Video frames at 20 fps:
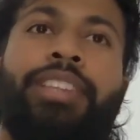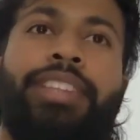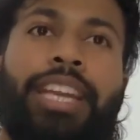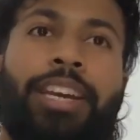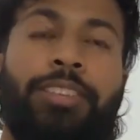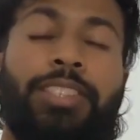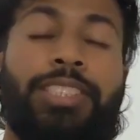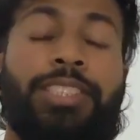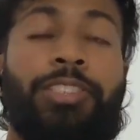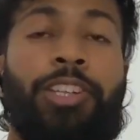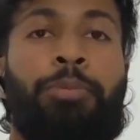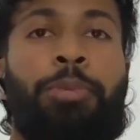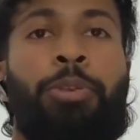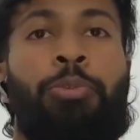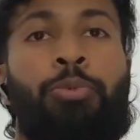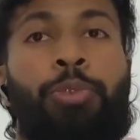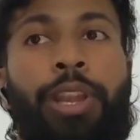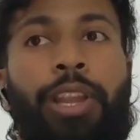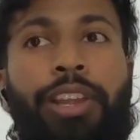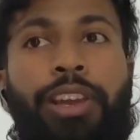Now this is going to be
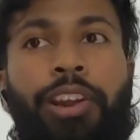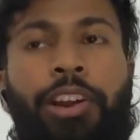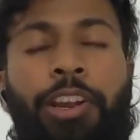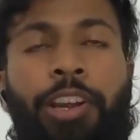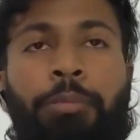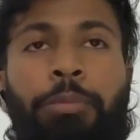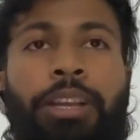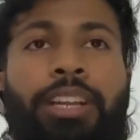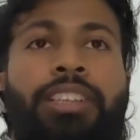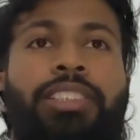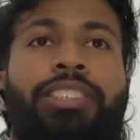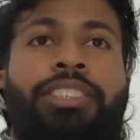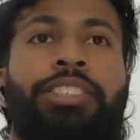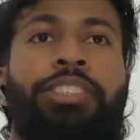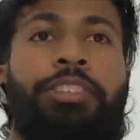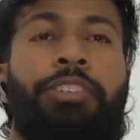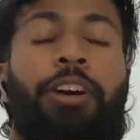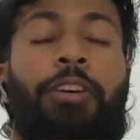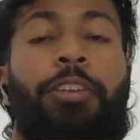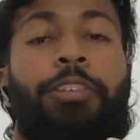really hard because
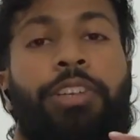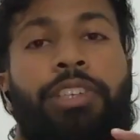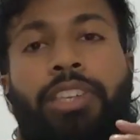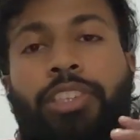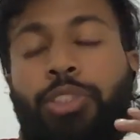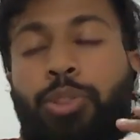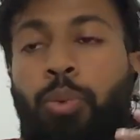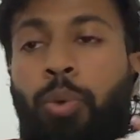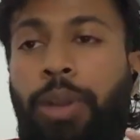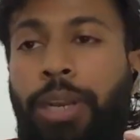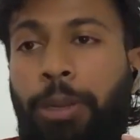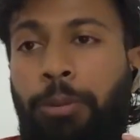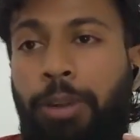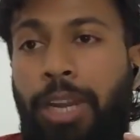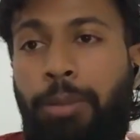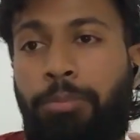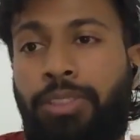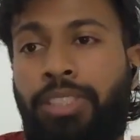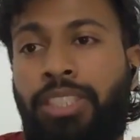you're already done 20 reps.